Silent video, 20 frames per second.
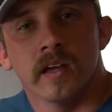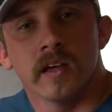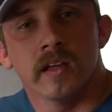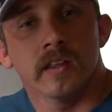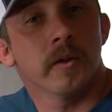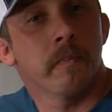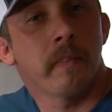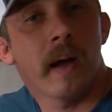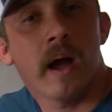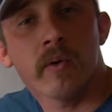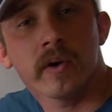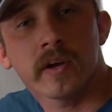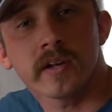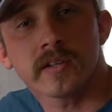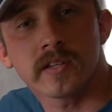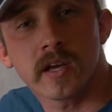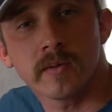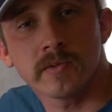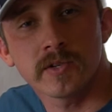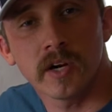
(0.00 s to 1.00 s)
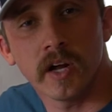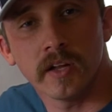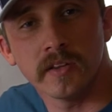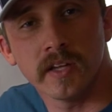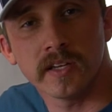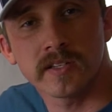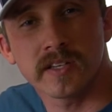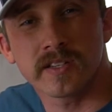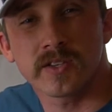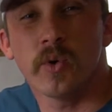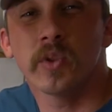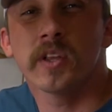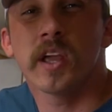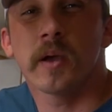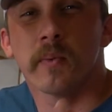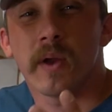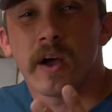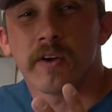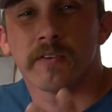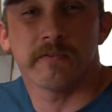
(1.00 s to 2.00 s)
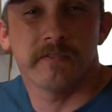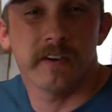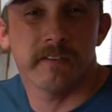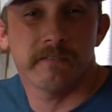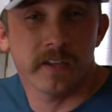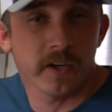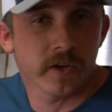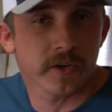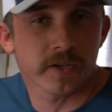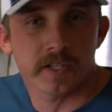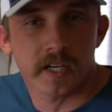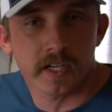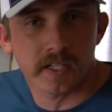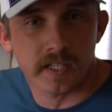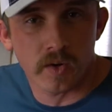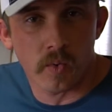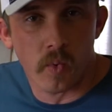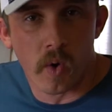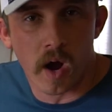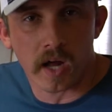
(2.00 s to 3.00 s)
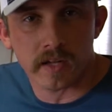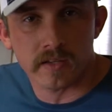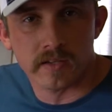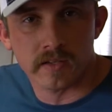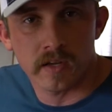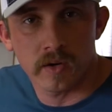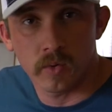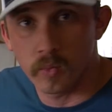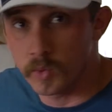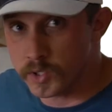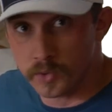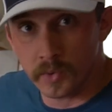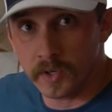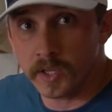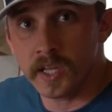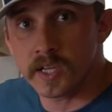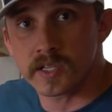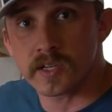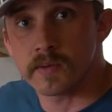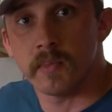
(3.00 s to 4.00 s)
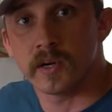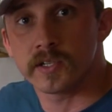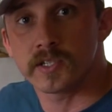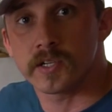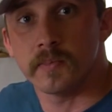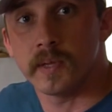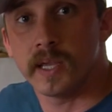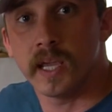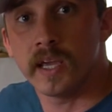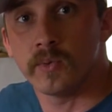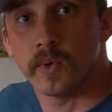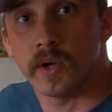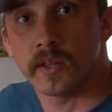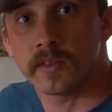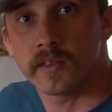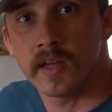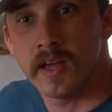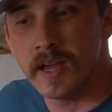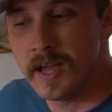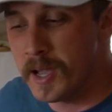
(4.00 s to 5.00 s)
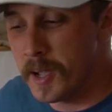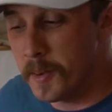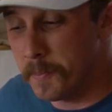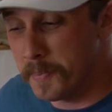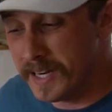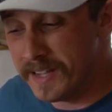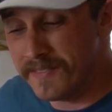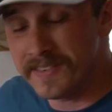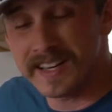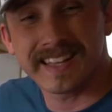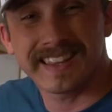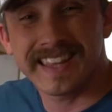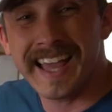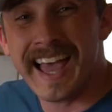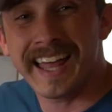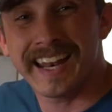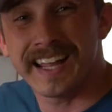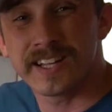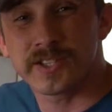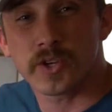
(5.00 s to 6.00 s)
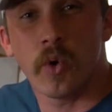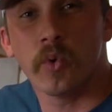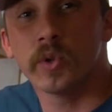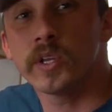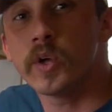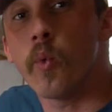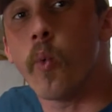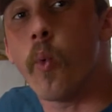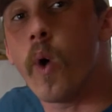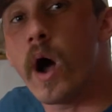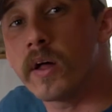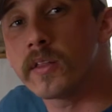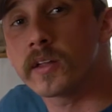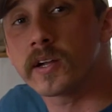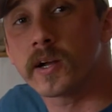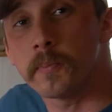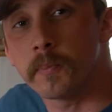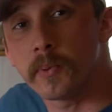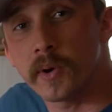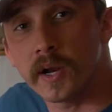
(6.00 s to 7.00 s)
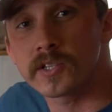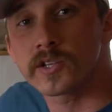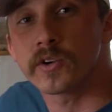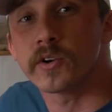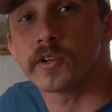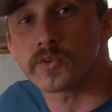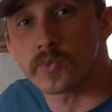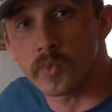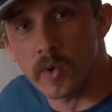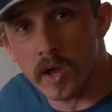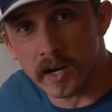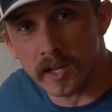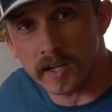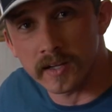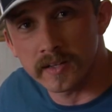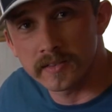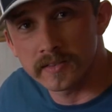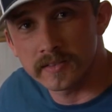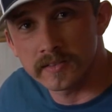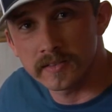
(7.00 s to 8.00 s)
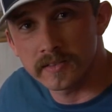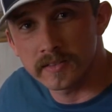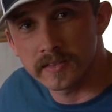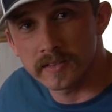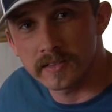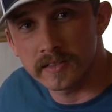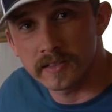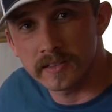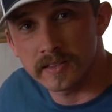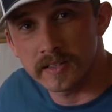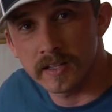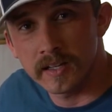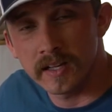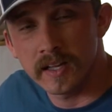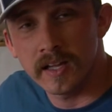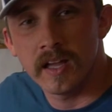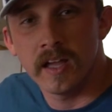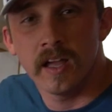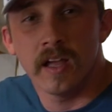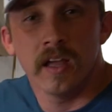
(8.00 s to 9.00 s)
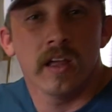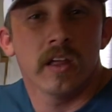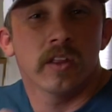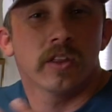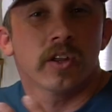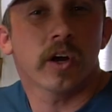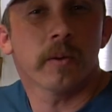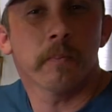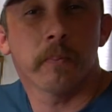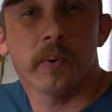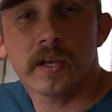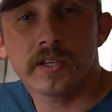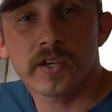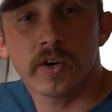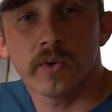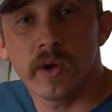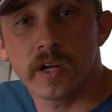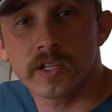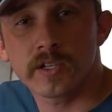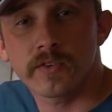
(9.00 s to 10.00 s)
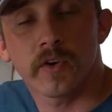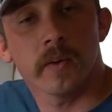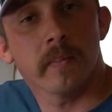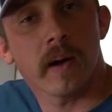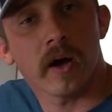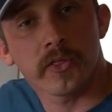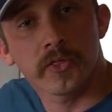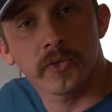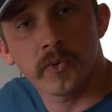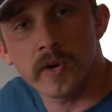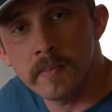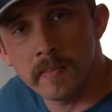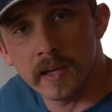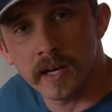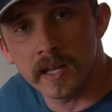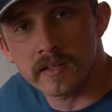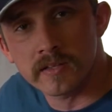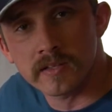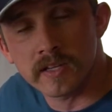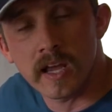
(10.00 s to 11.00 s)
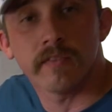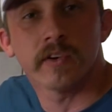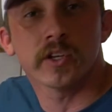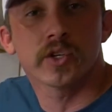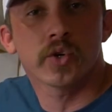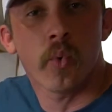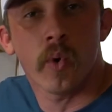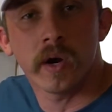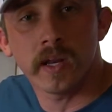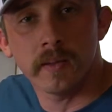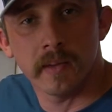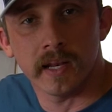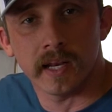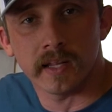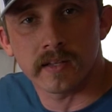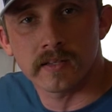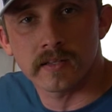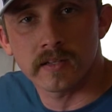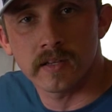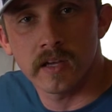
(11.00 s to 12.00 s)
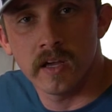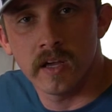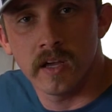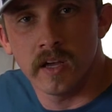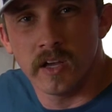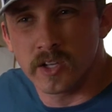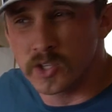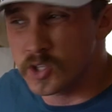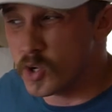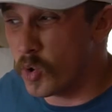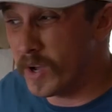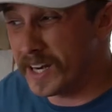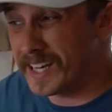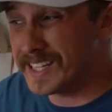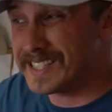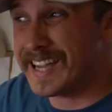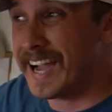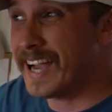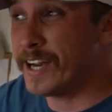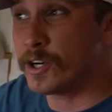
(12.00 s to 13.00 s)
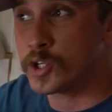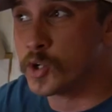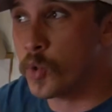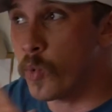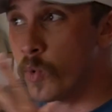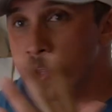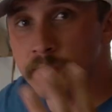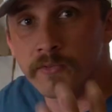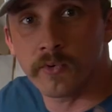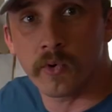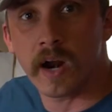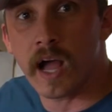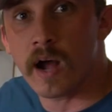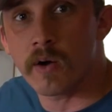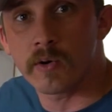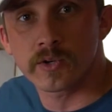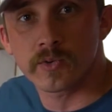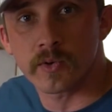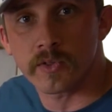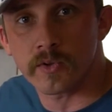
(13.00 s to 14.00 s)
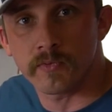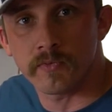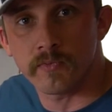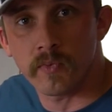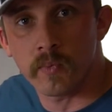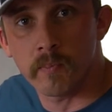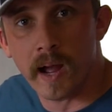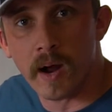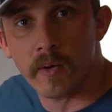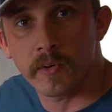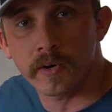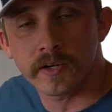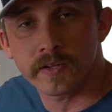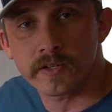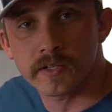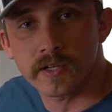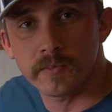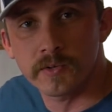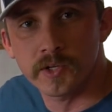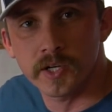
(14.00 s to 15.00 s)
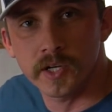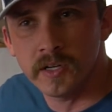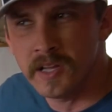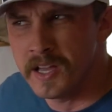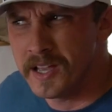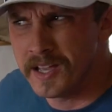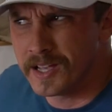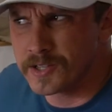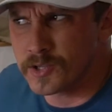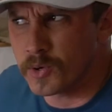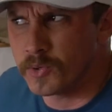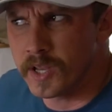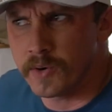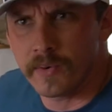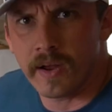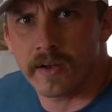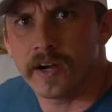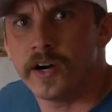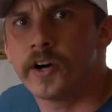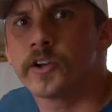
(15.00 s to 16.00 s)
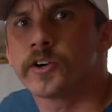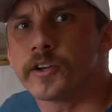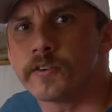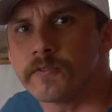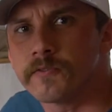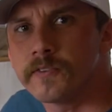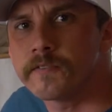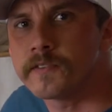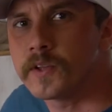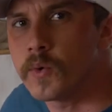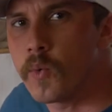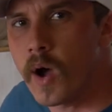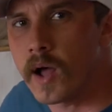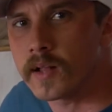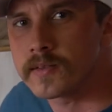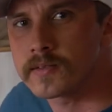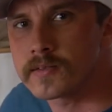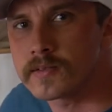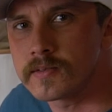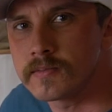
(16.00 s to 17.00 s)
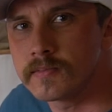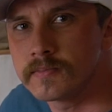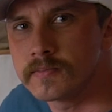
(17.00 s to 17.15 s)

The power consumption on this is only around 50 or 60 watts, which really isn't much to begin with, but even at that, it's only while the compressor is running. The compressor runs for about 3 minutes every 20 minutes, so an entire 24 hours worth of power consumption is only around 150 watts.